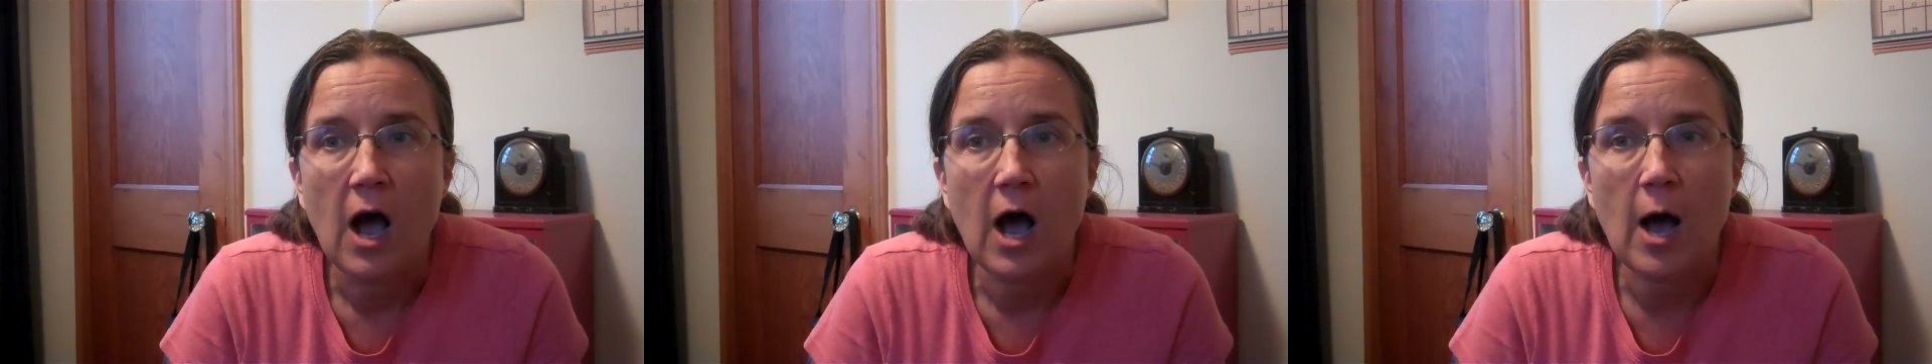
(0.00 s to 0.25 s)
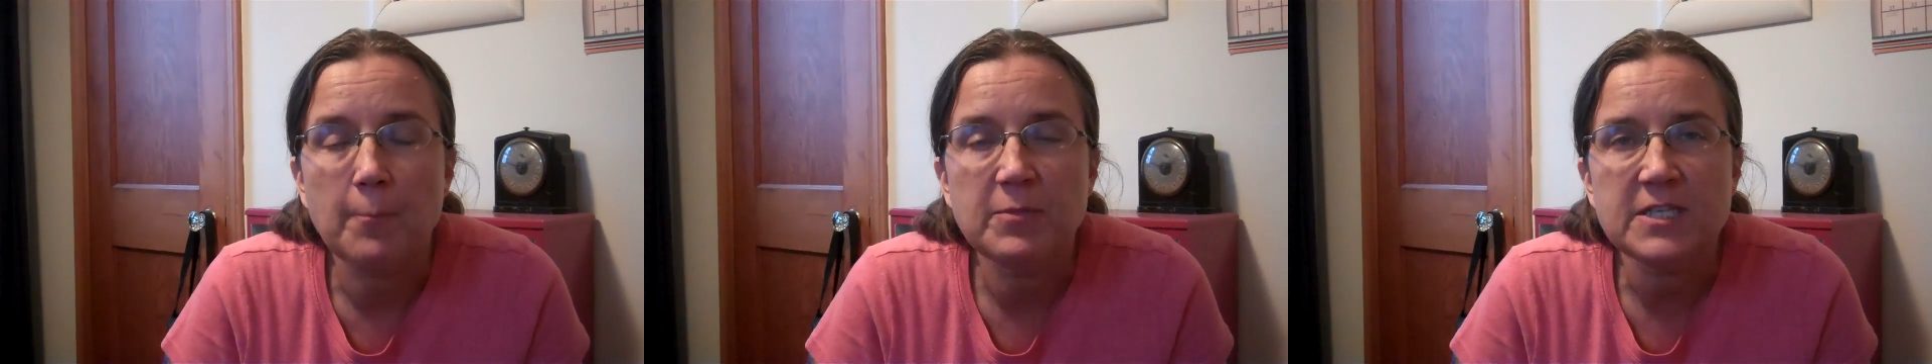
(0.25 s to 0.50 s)

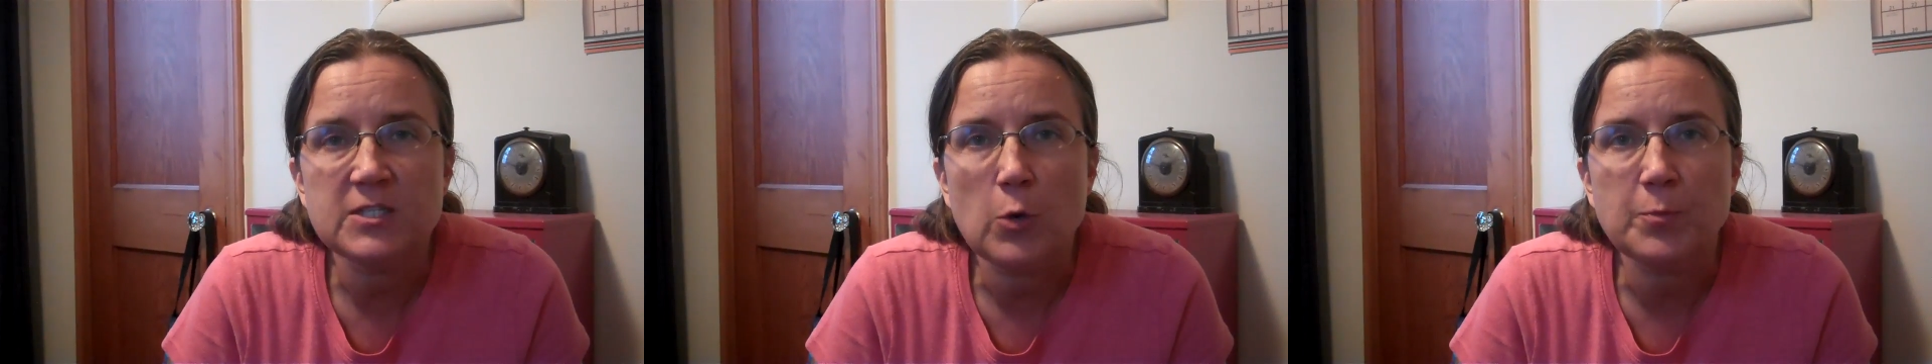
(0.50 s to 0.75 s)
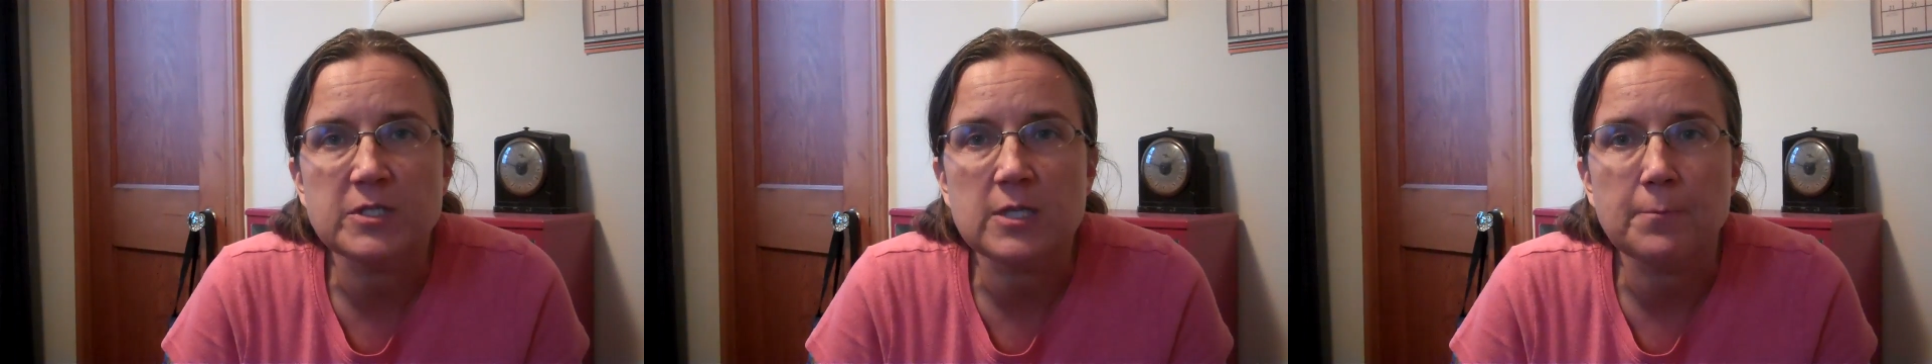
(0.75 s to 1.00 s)
Um, this
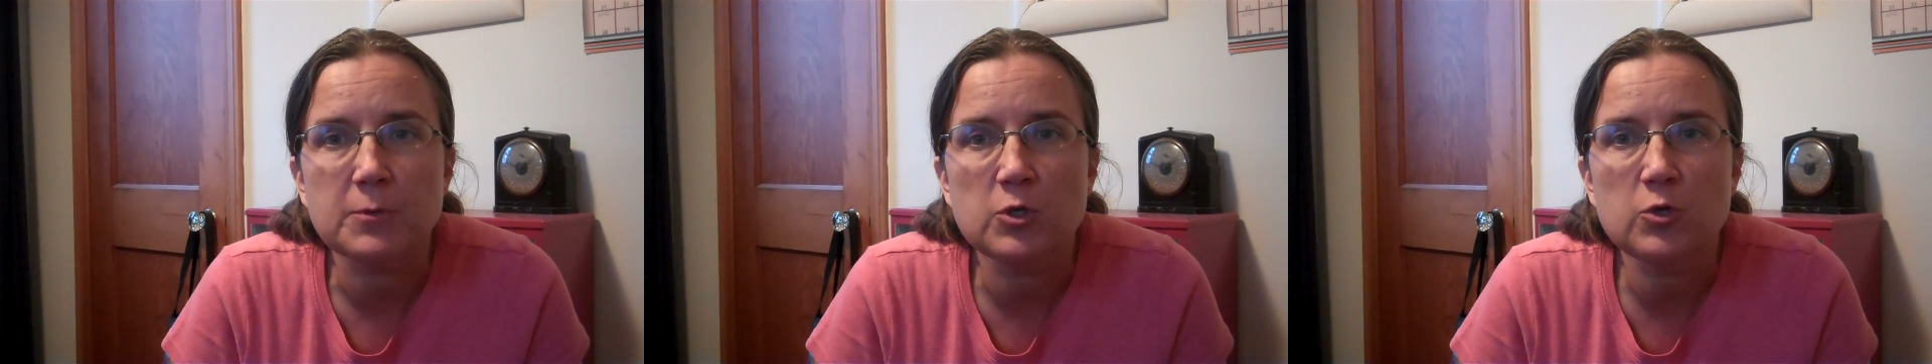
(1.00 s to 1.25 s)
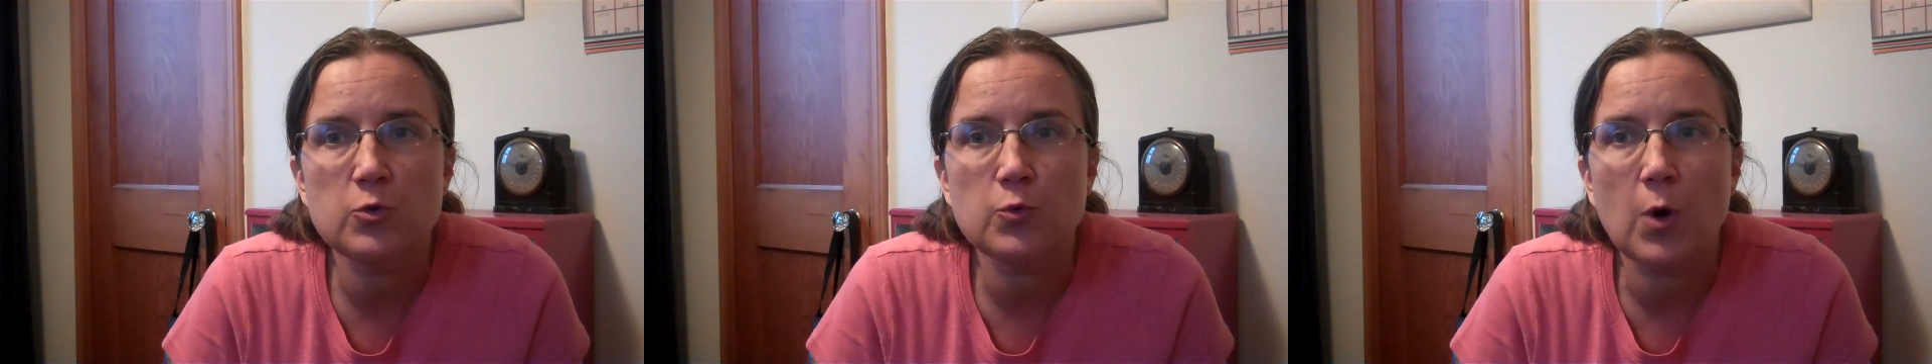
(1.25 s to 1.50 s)
opens up
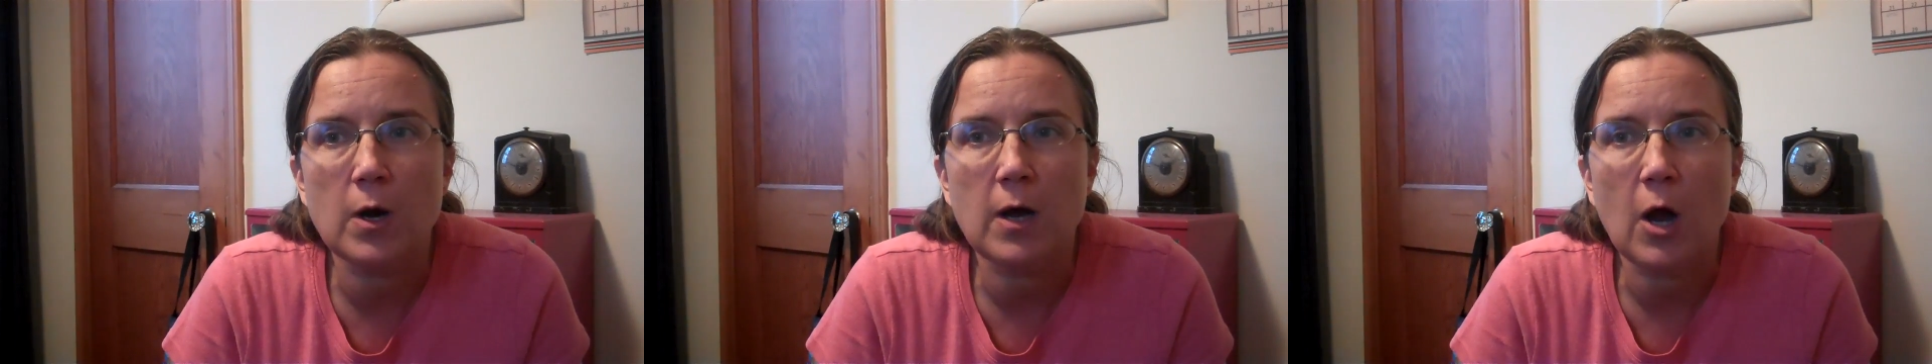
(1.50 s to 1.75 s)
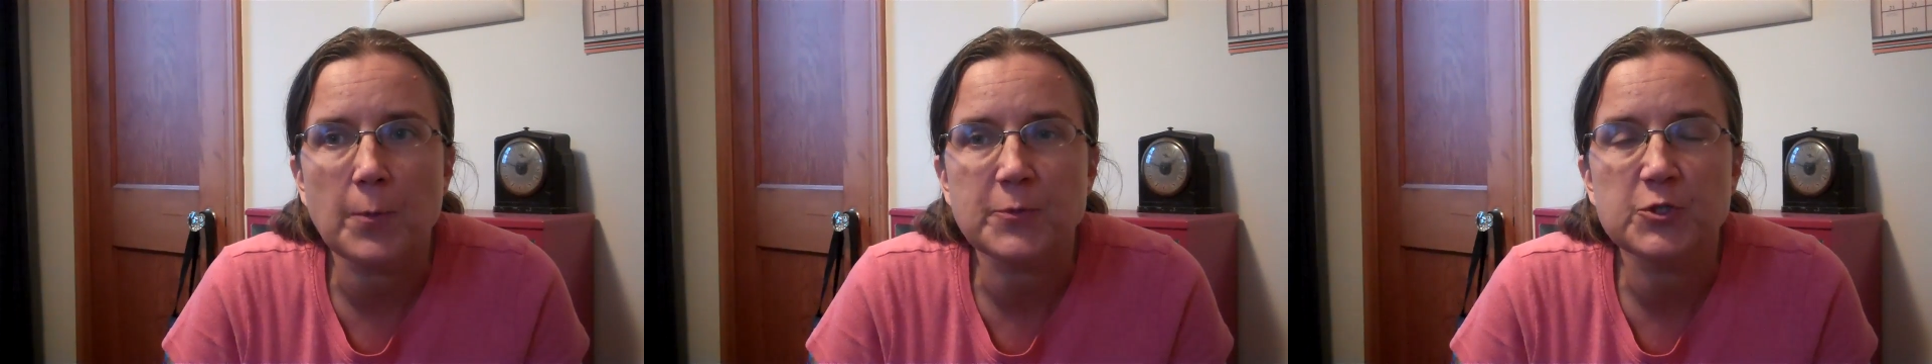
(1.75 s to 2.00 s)
new
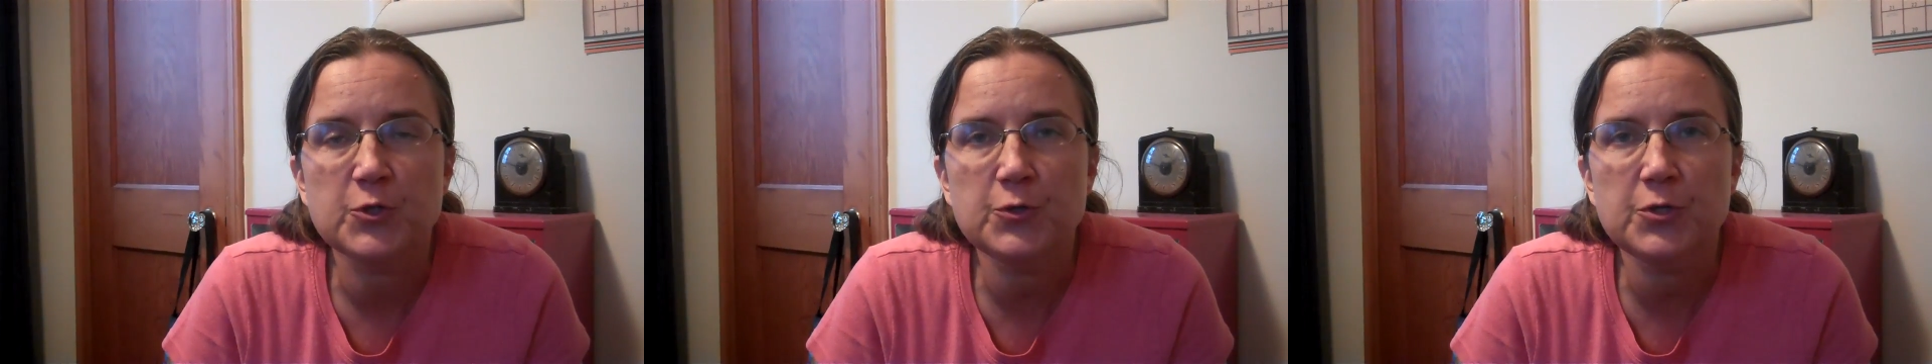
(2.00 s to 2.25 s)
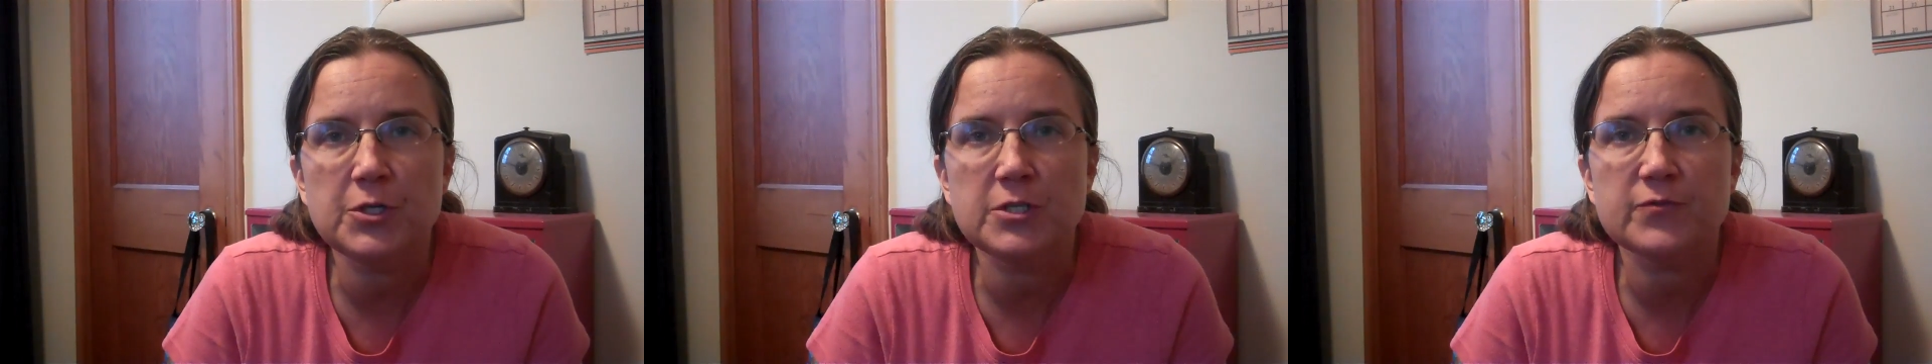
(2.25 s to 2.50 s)

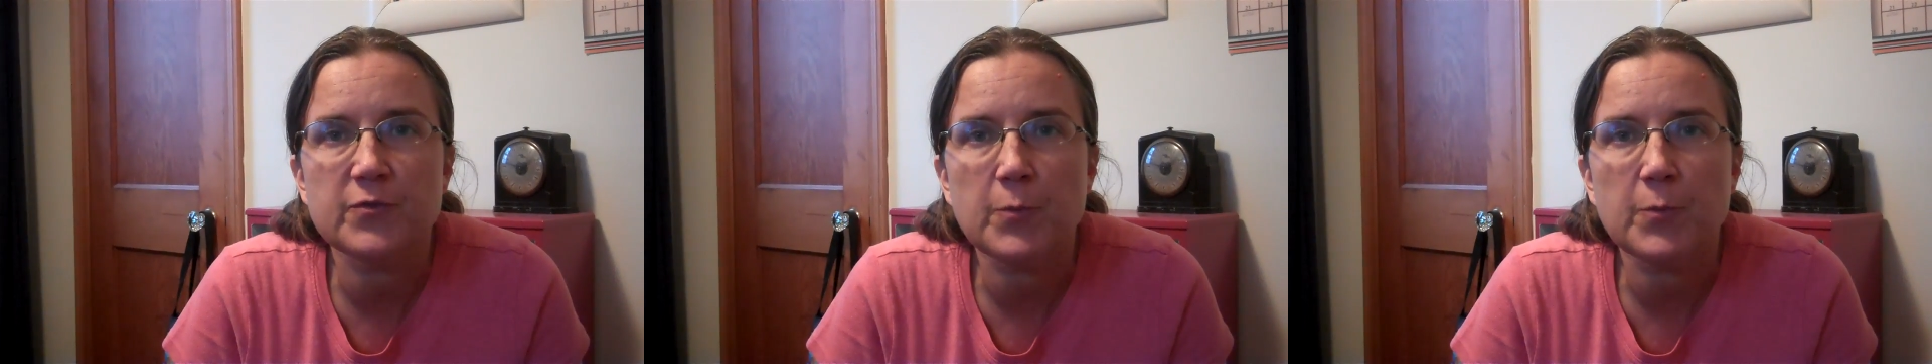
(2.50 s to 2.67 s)
opportunities